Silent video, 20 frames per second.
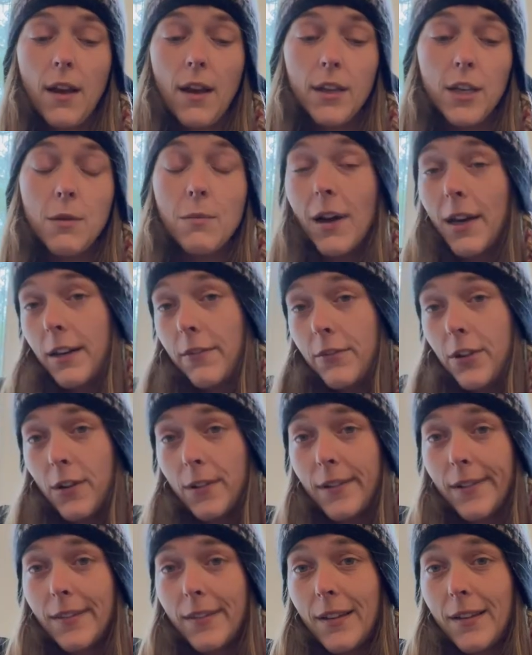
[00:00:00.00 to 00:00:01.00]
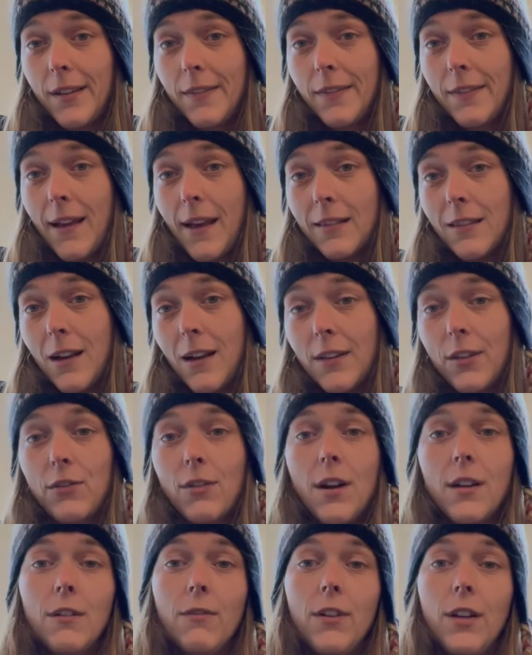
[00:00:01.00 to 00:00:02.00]
You might have noticed that in that last
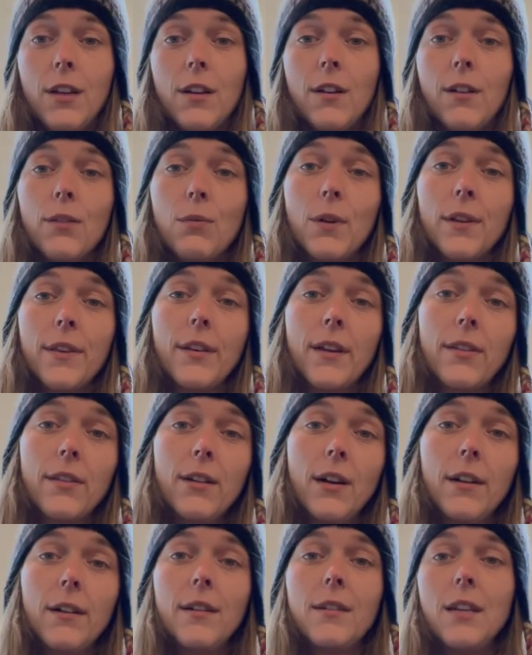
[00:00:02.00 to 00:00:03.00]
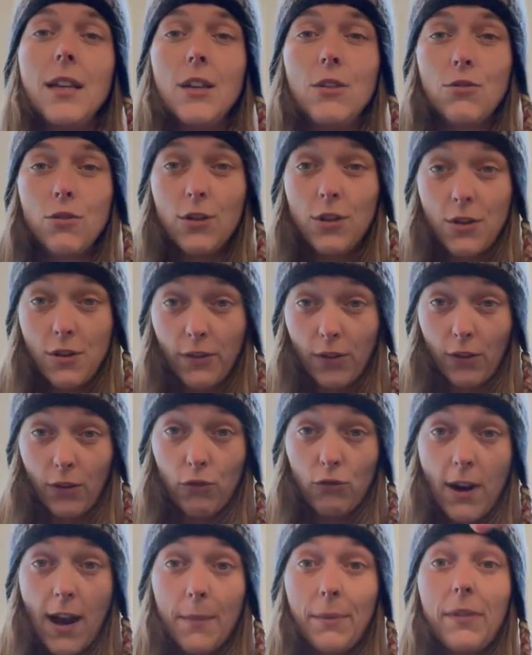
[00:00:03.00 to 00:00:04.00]
round of videos, once I started to introduce the
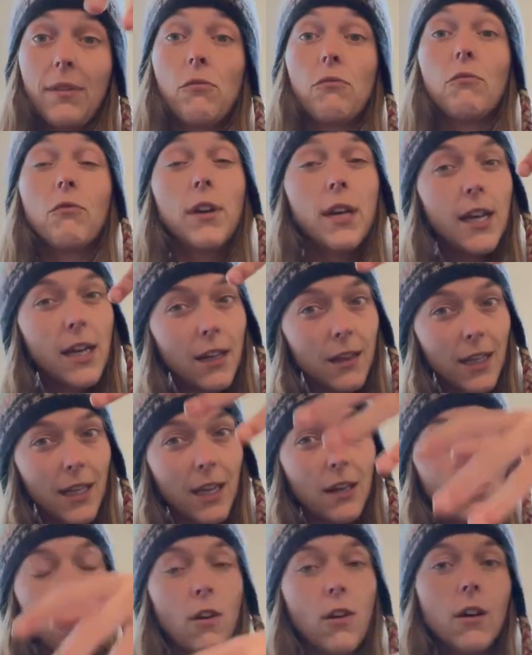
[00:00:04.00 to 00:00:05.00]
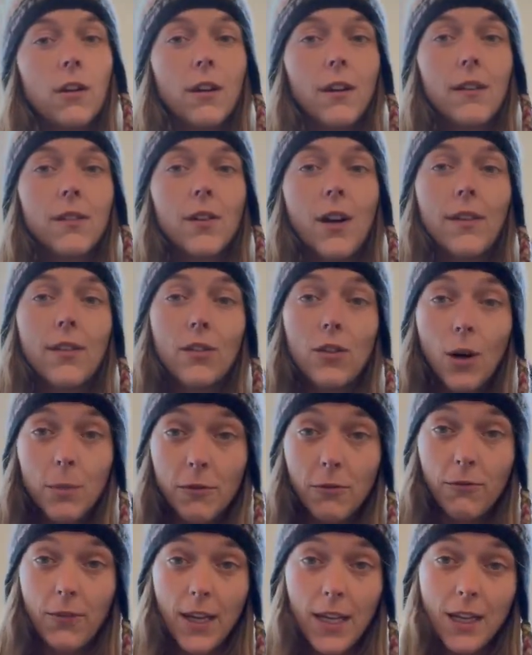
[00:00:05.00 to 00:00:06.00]
straps really in earnest, I stopped
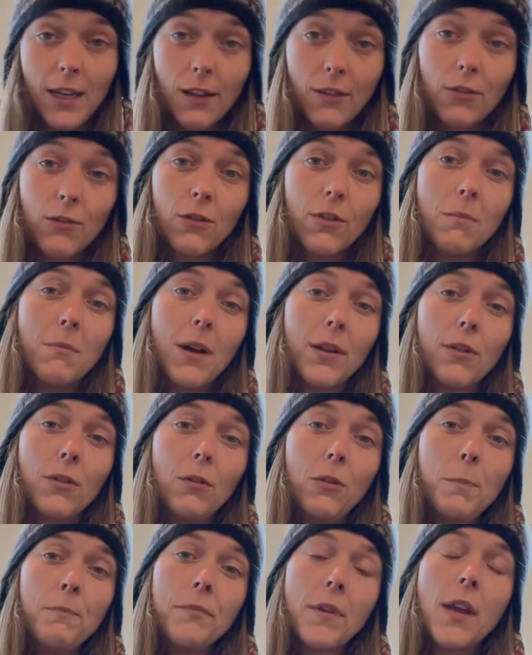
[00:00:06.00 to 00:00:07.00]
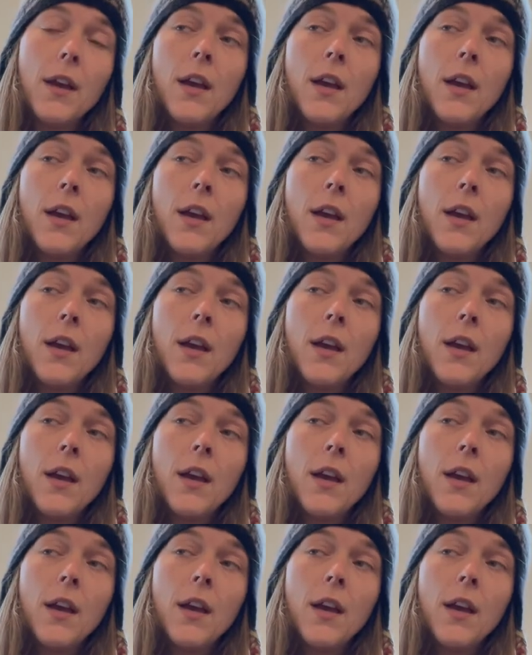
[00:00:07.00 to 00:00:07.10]
feeding through the muzzle.